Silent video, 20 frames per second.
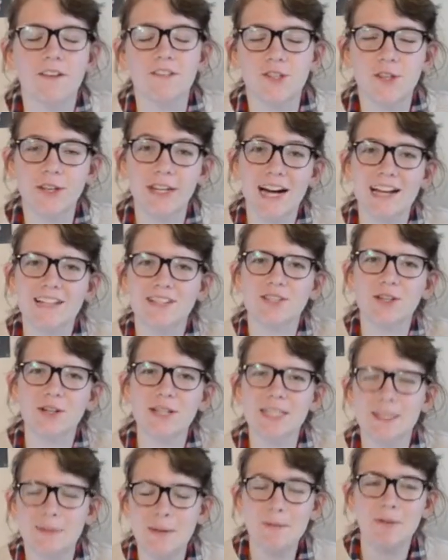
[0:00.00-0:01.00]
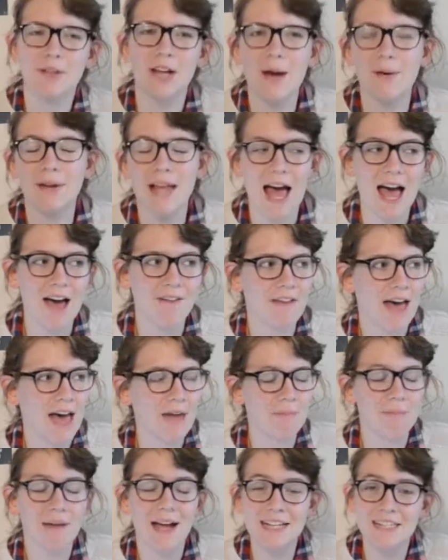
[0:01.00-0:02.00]
So you guys, those are the people that I would have
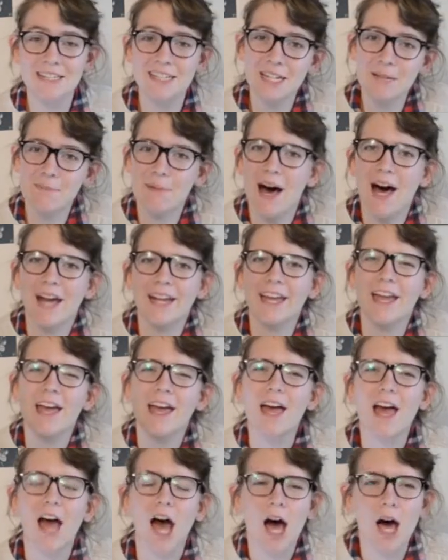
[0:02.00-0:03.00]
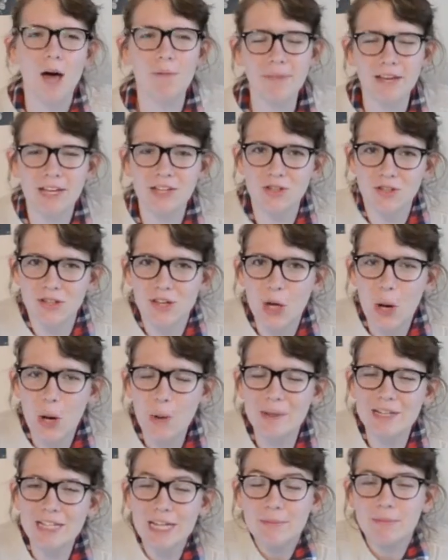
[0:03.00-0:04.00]
at my dinner party. Make sure you
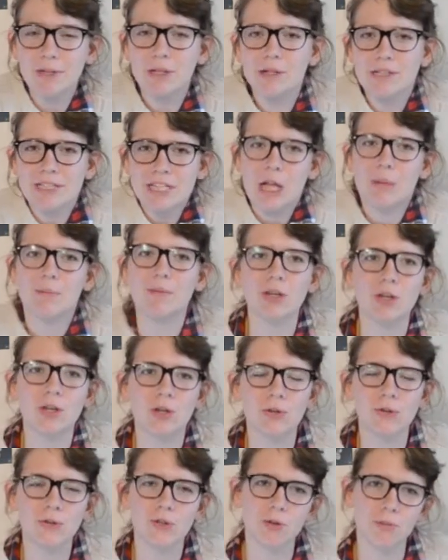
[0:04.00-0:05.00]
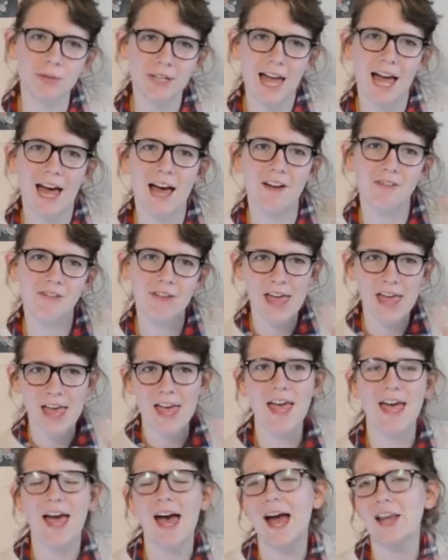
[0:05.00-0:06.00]
comment down below, tell me who you would have
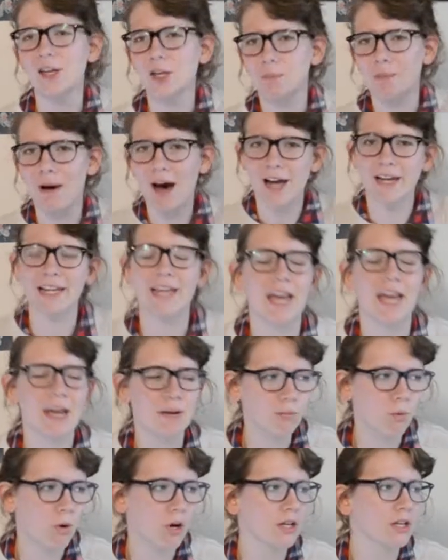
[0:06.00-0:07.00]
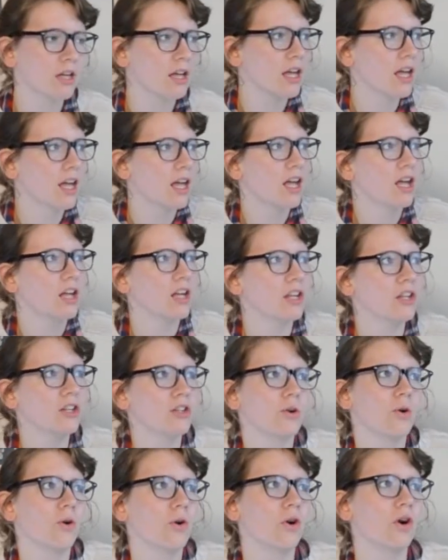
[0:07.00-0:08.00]
at your party and what
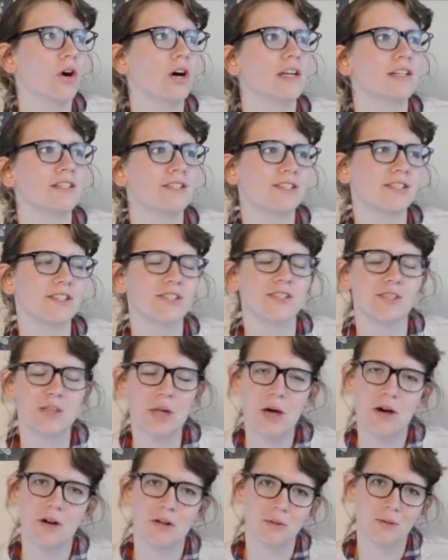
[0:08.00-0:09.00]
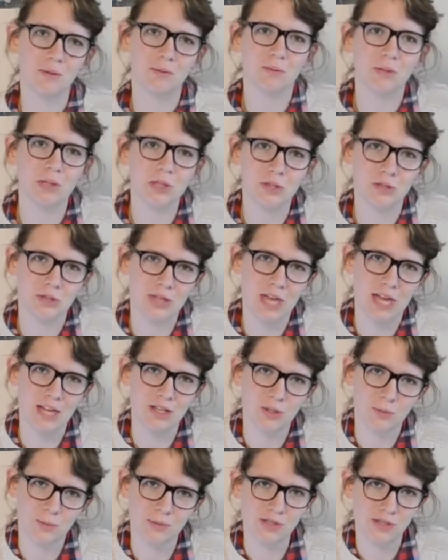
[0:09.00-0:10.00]
your dessert that
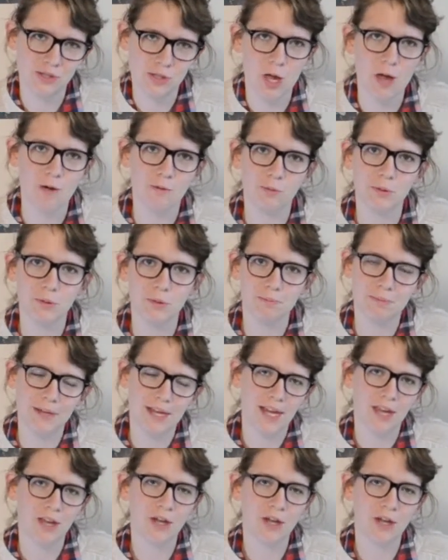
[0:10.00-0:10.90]
you would serve would be.